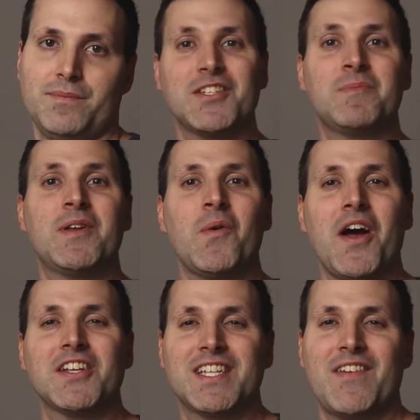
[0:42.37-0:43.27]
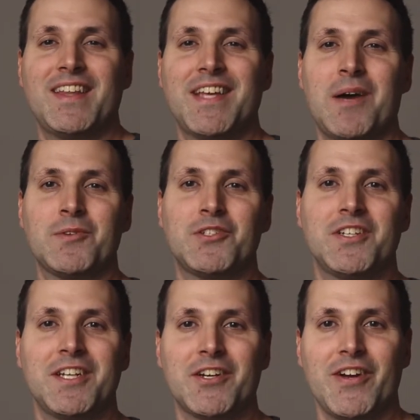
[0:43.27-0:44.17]
So it's been a while since I've had the
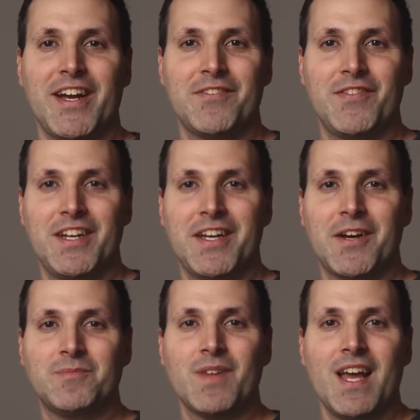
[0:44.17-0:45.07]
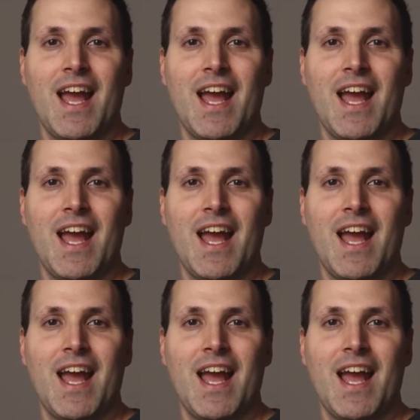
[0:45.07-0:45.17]
opportunity to create a video,